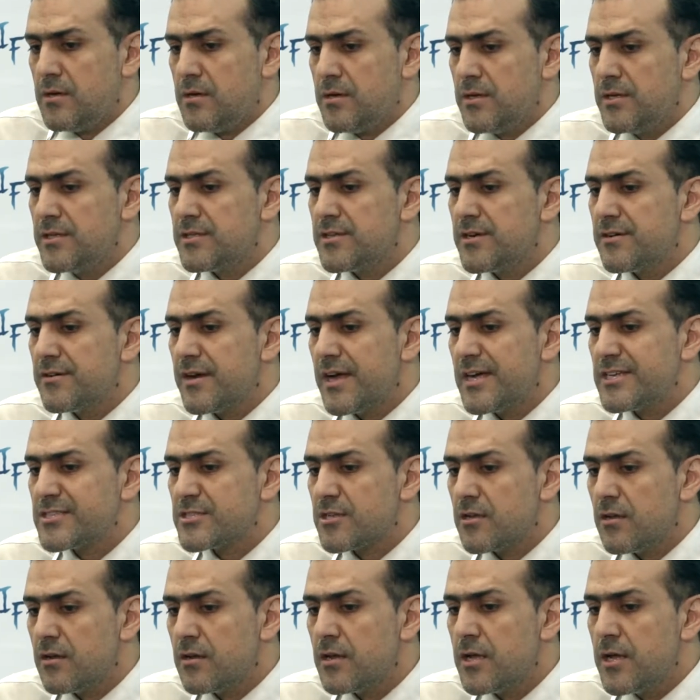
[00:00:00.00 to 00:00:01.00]

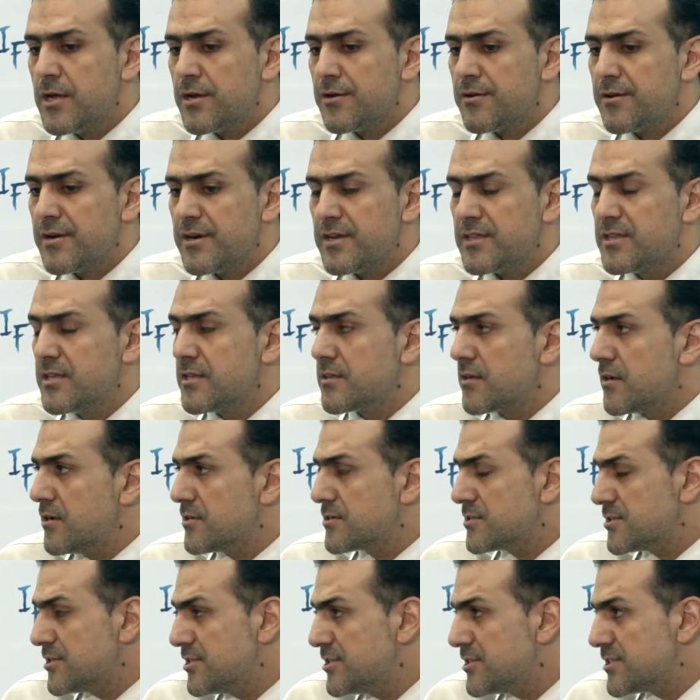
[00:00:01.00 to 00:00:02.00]
international credit
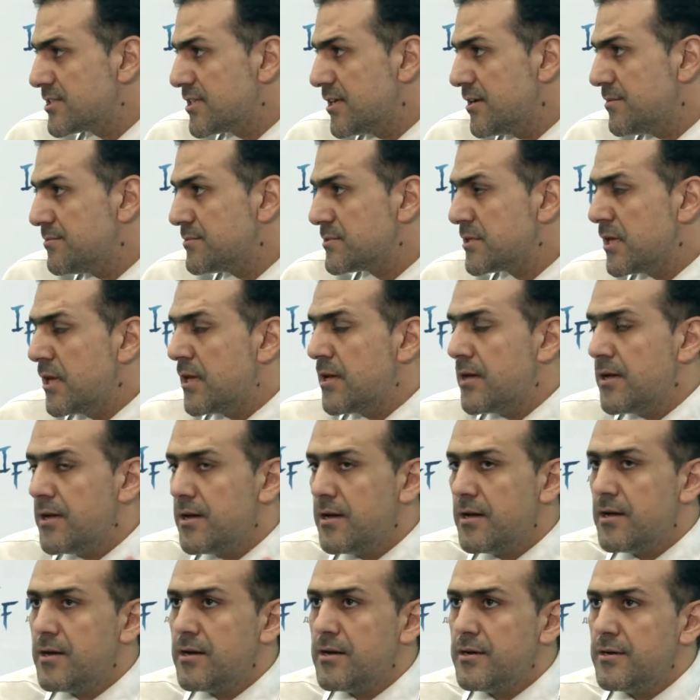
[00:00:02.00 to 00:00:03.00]
card system
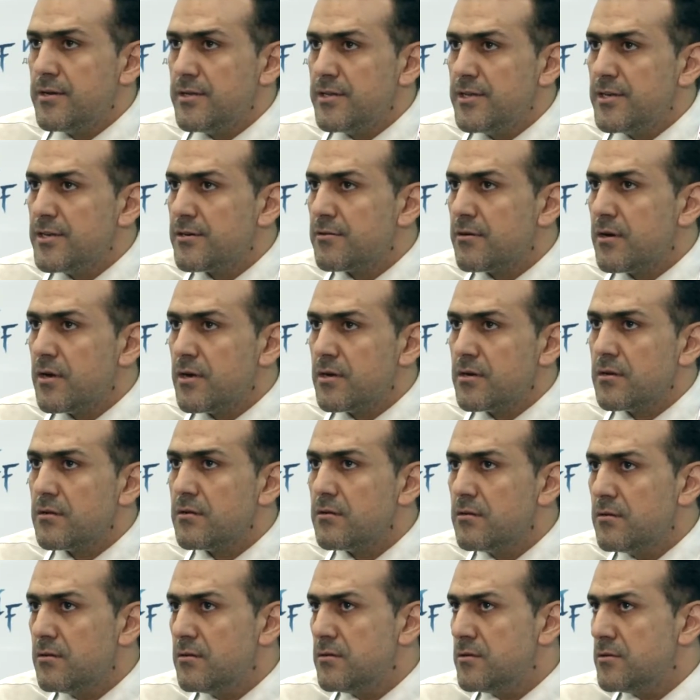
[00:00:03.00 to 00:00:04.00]
in Iran,
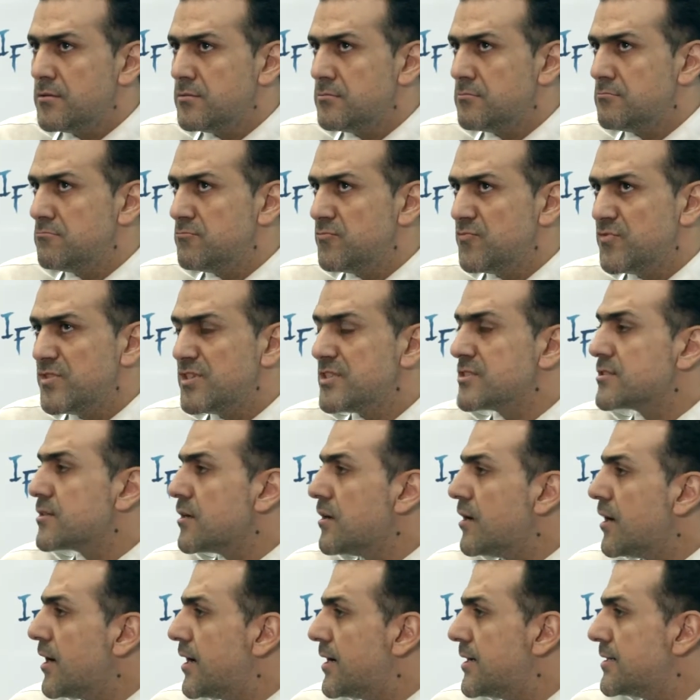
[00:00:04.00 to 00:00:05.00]

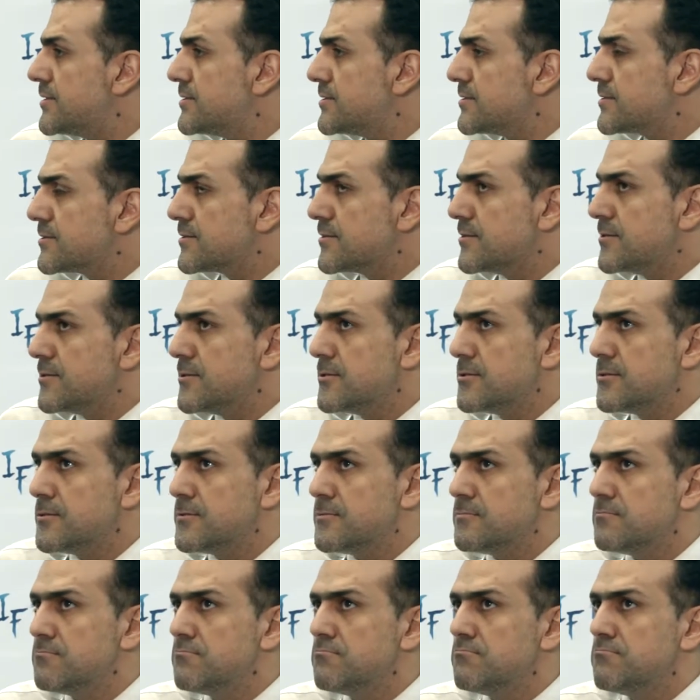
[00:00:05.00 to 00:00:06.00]
Visa and
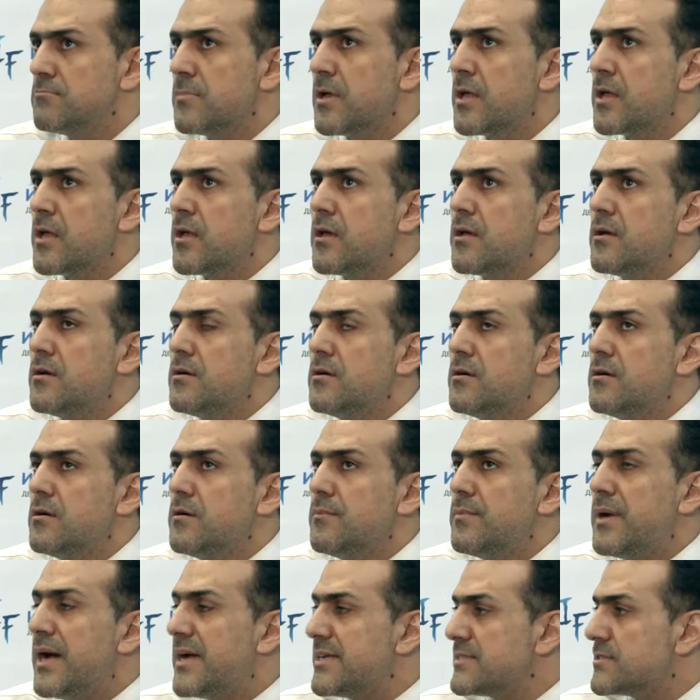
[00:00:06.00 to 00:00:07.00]

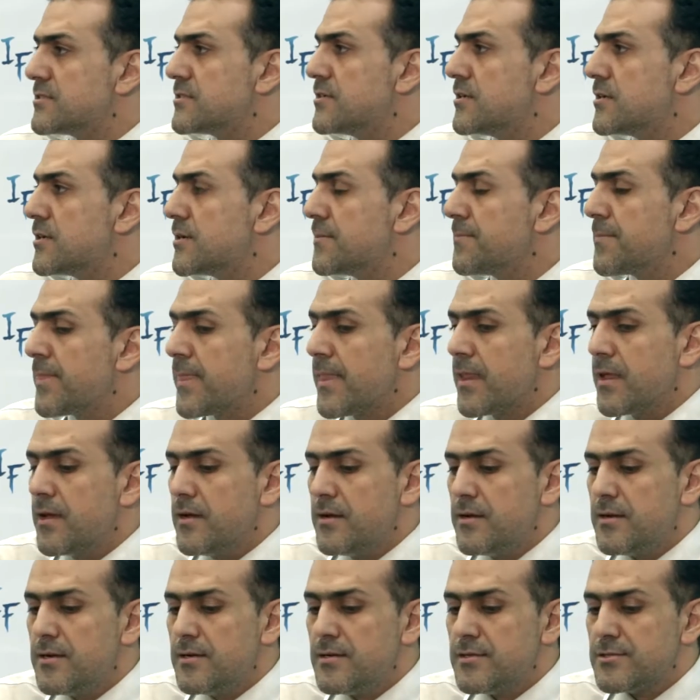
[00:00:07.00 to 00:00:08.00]
Master.
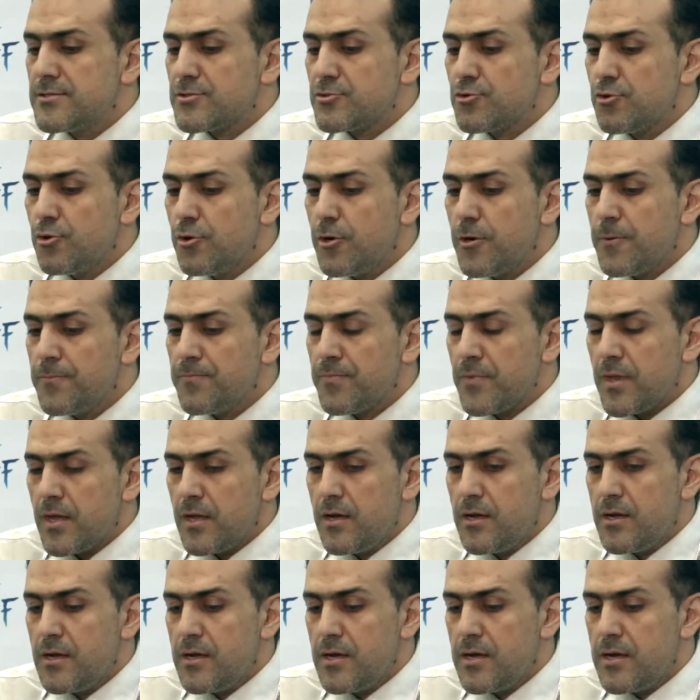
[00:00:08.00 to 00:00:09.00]
So
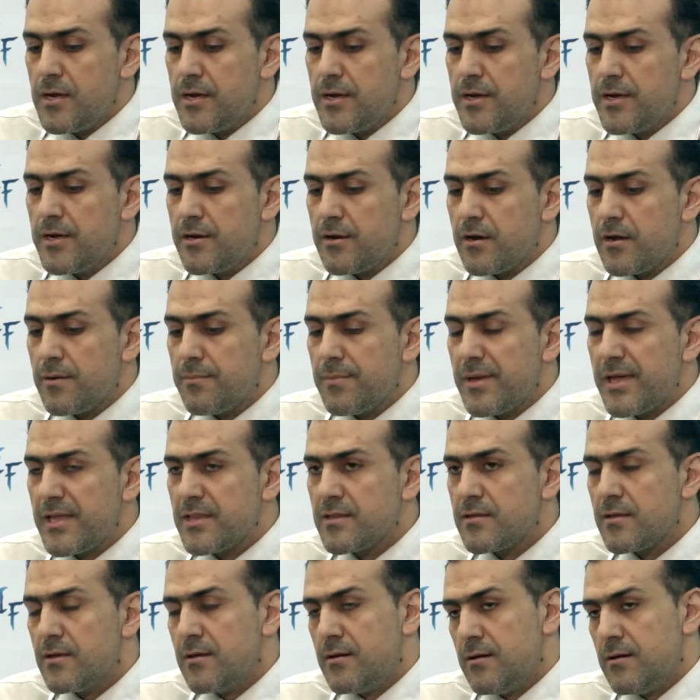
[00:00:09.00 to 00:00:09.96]
Iran made